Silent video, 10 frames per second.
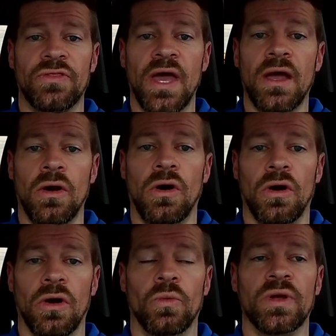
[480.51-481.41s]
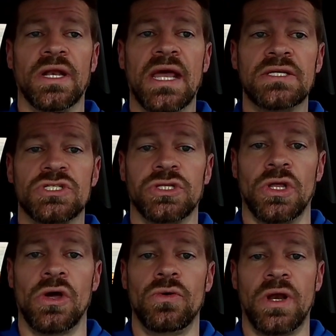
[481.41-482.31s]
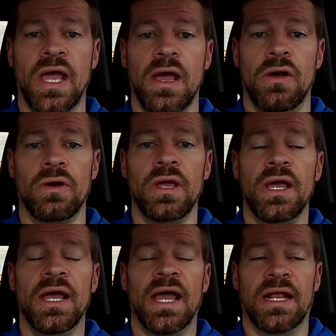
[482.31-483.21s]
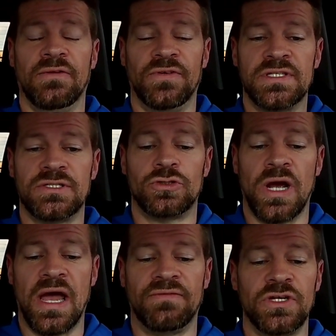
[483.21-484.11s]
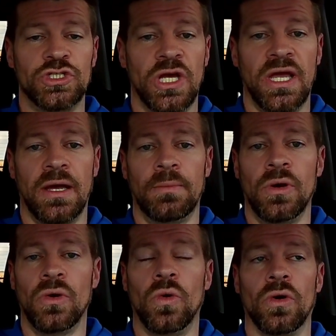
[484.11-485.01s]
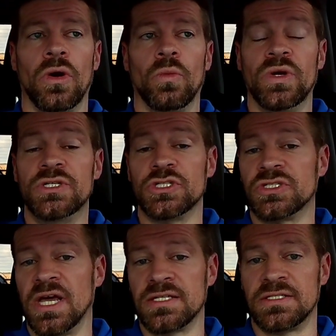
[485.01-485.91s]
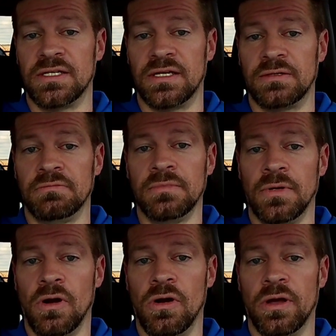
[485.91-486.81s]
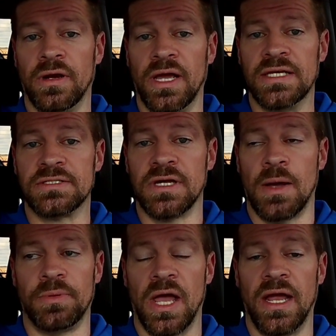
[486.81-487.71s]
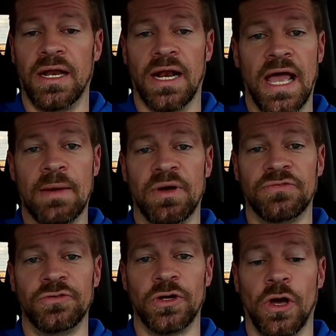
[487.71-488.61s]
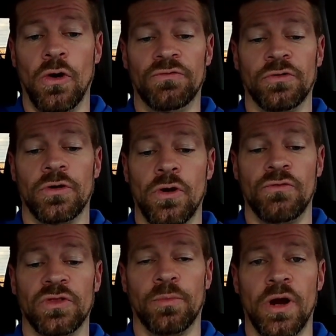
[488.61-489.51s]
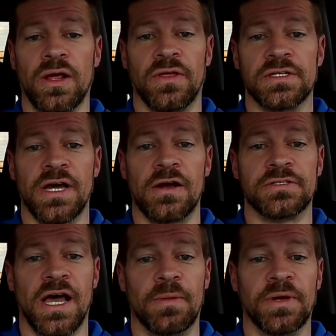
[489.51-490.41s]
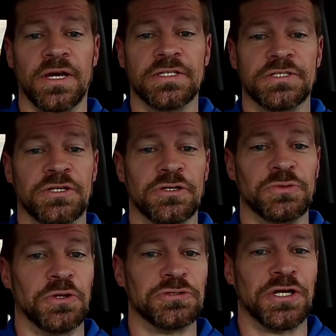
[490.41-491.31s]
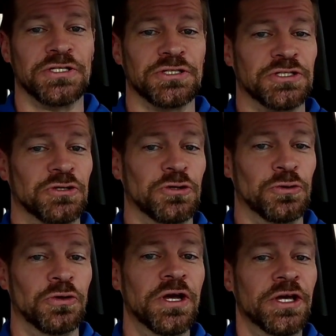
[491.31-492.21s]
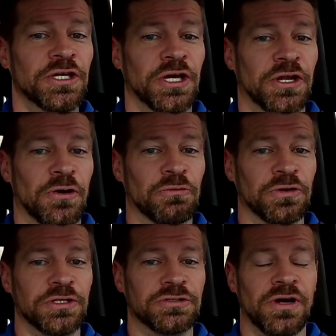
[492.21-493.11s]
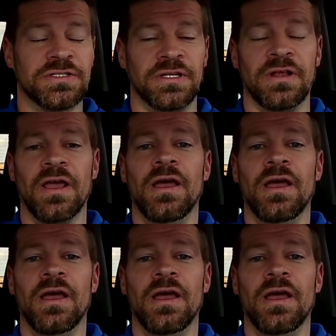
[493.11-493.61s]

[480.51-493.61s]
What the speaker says: that car, when they slow down, and if it's a traffic jam, or we just tested it on a stoplight, and I had my foot hovering over the brake the entire time because, you know, it's one of those things, it's new, you don't really trust it.